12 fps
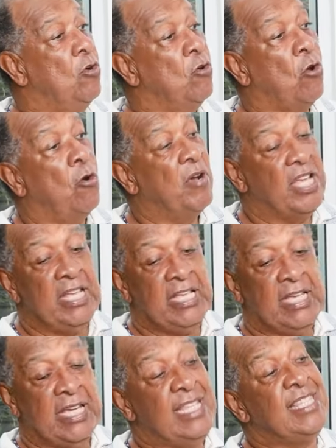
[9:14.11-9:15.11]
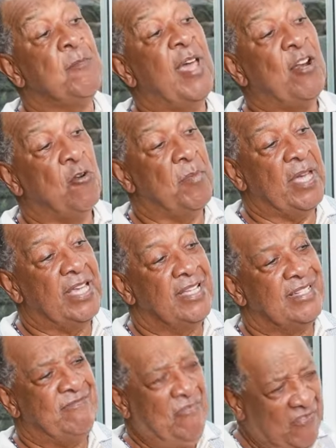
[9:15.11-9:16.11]
we go in development,
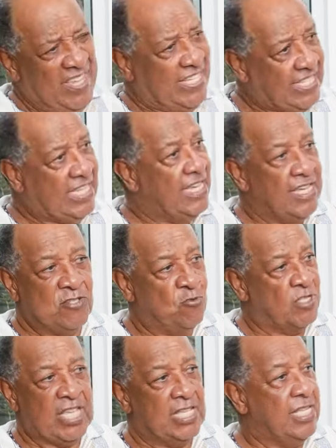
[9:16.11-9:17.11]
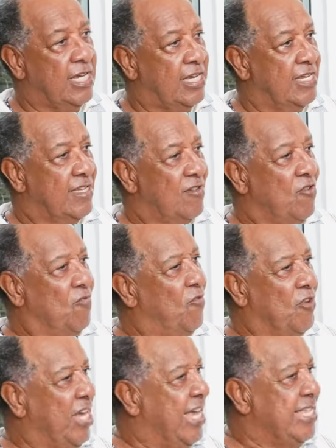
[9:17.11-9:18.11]
yeah. First thing is your technique. Yeah.
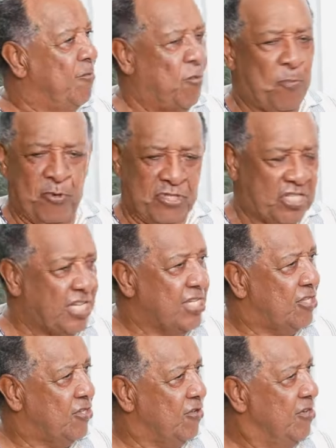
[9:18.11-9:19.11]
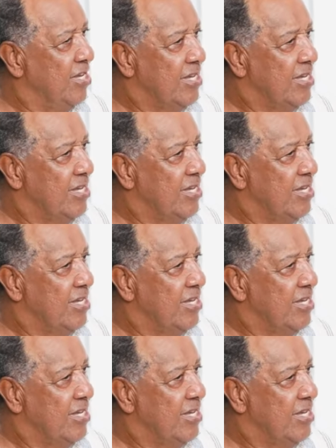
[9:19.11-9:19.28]
Forget about position.